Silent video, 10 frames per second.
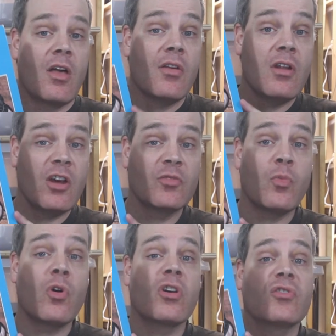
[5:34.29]
The next
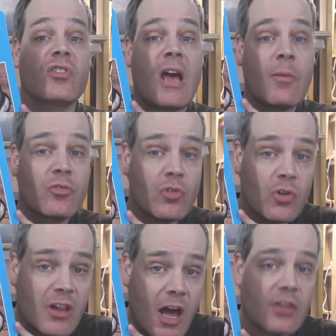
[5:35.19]
book is an absolute
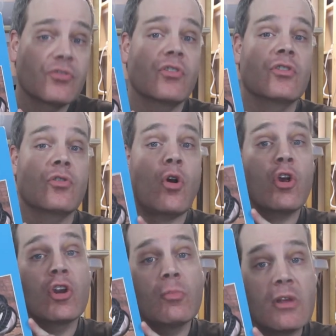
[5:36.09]
classic and
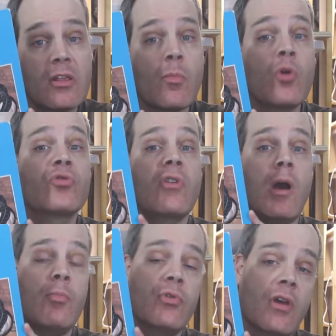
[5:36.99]
arguably the most
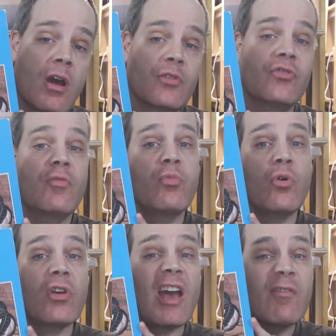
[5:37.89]
comprehensive
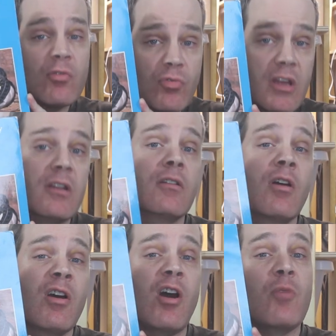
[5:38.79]
book ever written
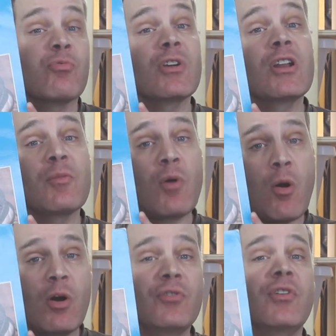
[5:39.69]
on breeding
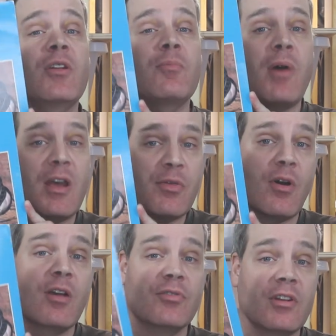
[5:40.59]
boas and
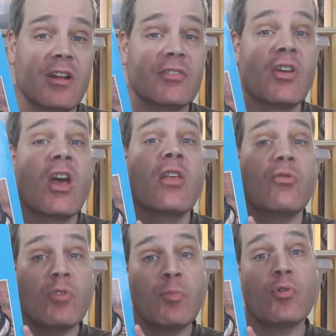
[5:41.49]
pythons, and it's
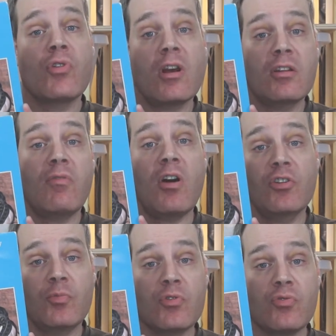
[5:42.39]
The Reproductive
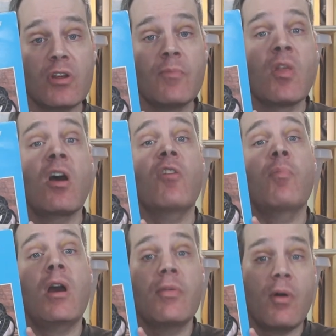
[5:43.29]
Husbandry of
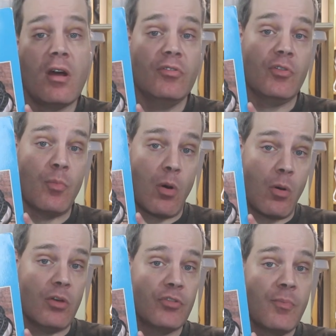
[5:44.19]
Pythons and
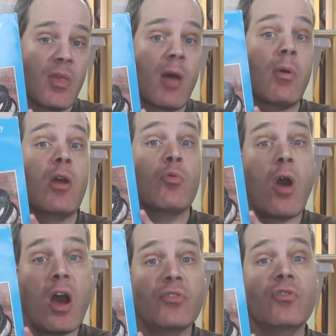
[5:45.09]
Boas by
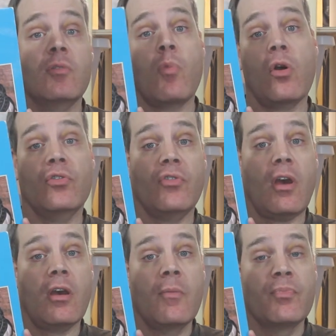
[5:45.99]
Ross and
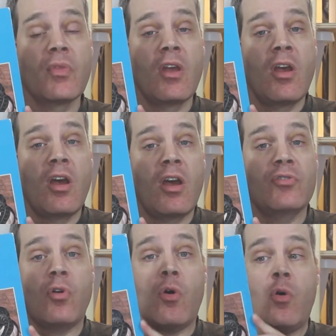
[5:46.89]
Marsack.
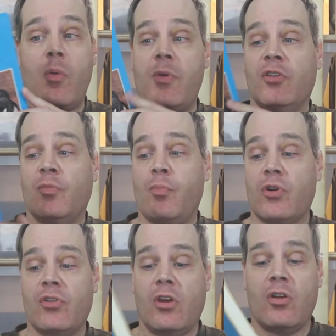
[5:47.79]
So this
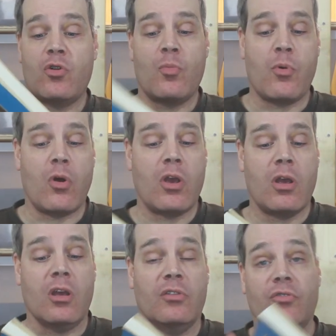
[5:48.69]
particular
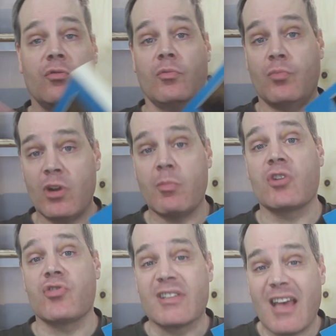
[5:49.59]
book is pretty
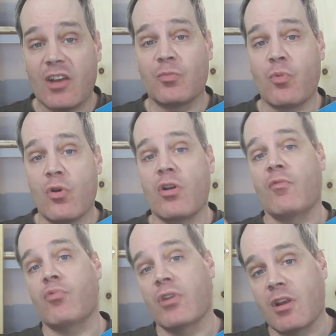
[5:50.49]
much the textbook
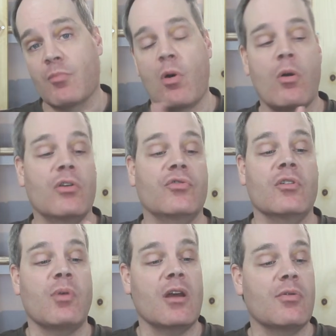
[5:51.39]
of breeding boas
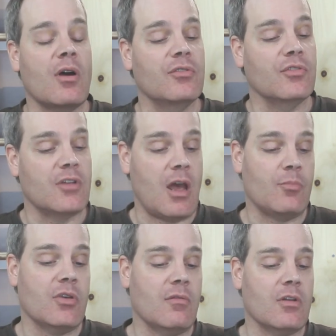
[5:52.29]
and pythons in
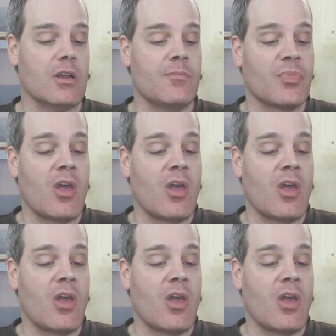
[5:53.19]
captivity,